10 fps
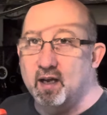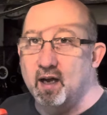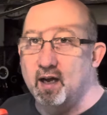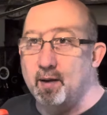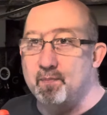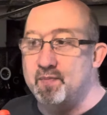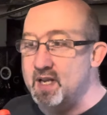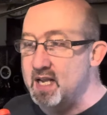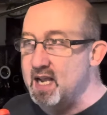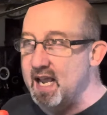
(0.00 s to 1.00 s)
Um,
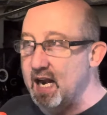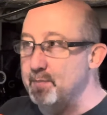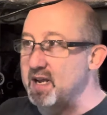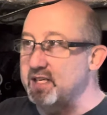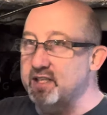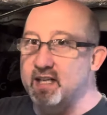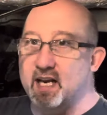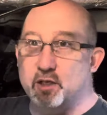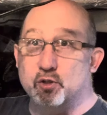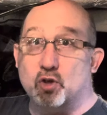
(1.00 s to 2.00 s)
and I mentioned that I
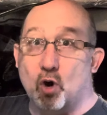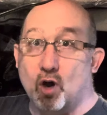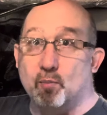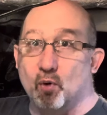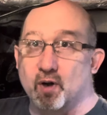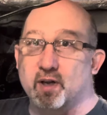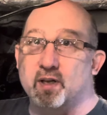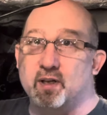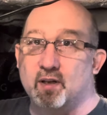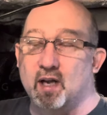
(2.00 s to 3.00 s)
use cardboard
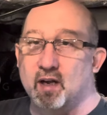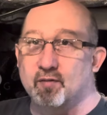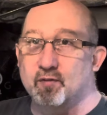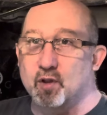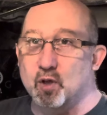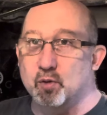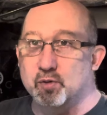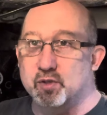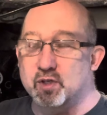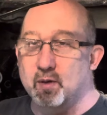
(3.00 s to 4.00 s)
uh, for
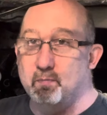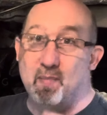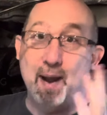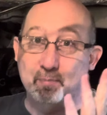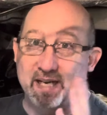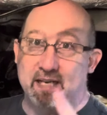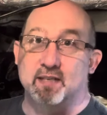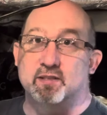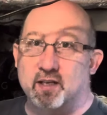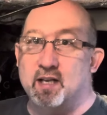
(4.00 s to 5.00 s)
those
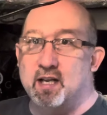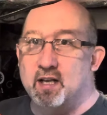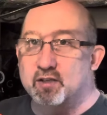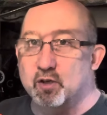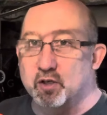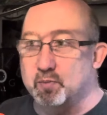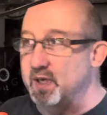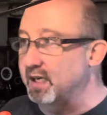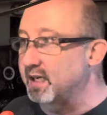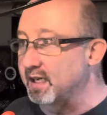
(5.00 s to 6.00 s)
mappings, so to
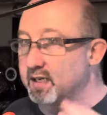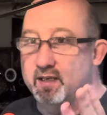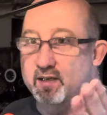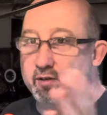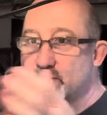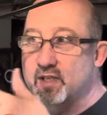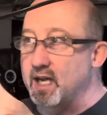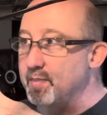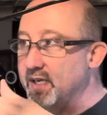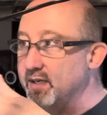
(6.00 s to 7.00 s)
speak, and you'll see
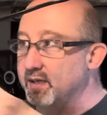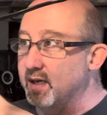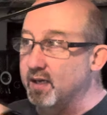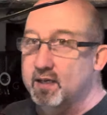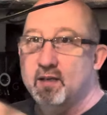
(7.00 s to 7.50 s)
I'm in uh,